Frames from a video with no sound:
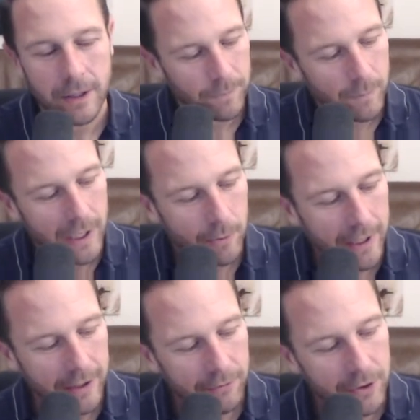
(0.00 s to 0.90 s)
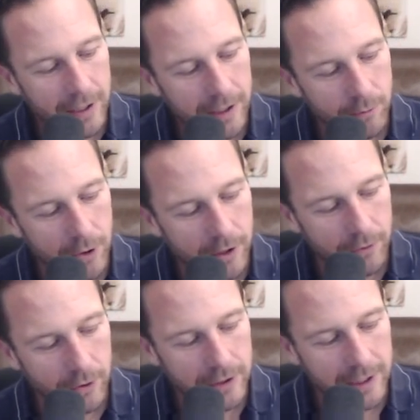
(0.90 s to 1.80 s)
By the way, if you hit one of
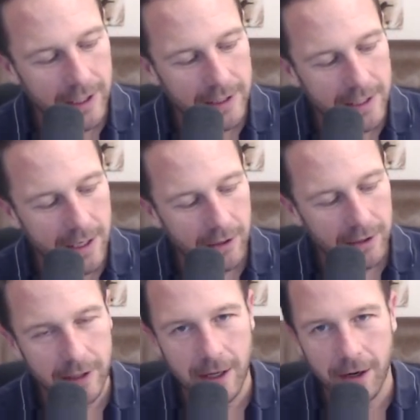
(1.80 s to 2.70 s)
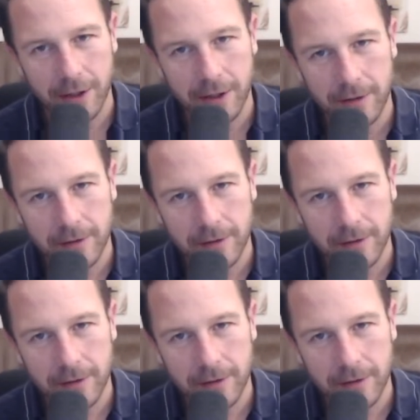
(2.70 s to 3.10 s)
those keys now a little harder,